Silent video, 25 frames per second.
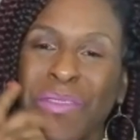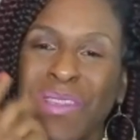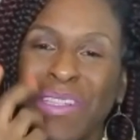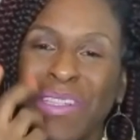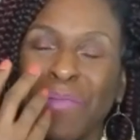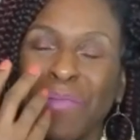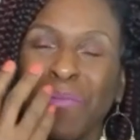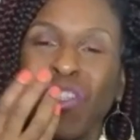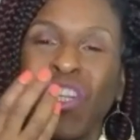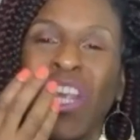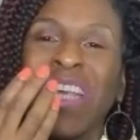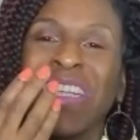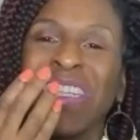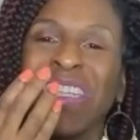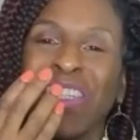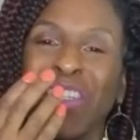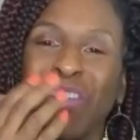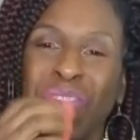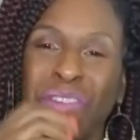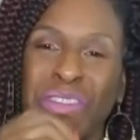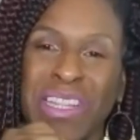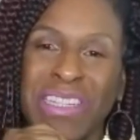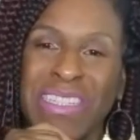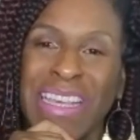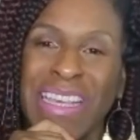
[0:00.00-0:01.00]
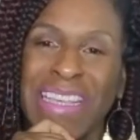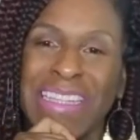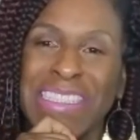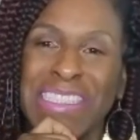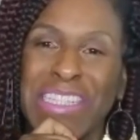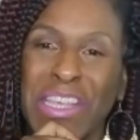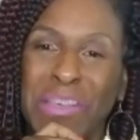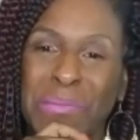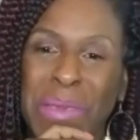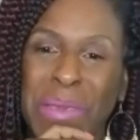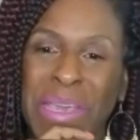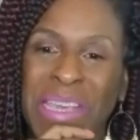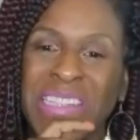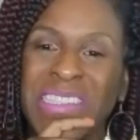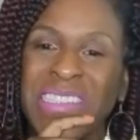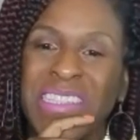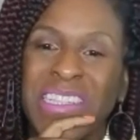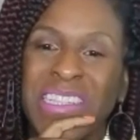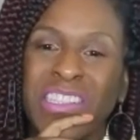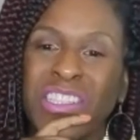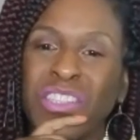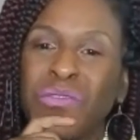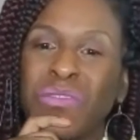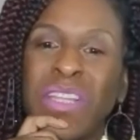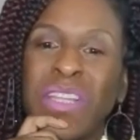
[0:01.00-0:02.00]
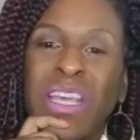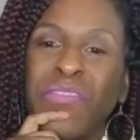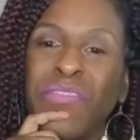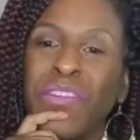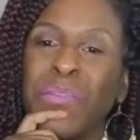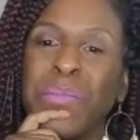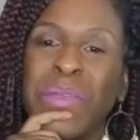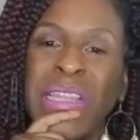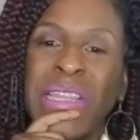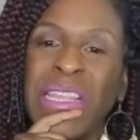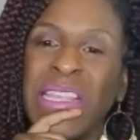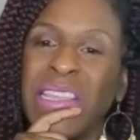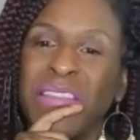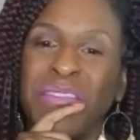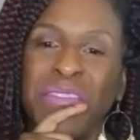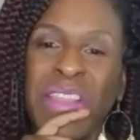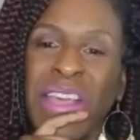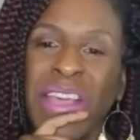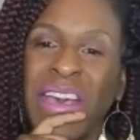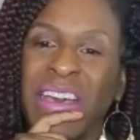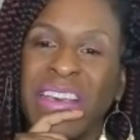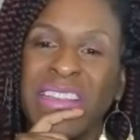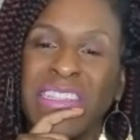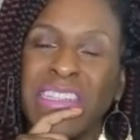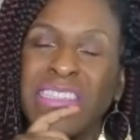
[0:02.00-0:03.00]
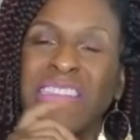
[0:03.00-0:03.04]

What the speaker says: subjected to on a day-to-day basis. You'd never believe that.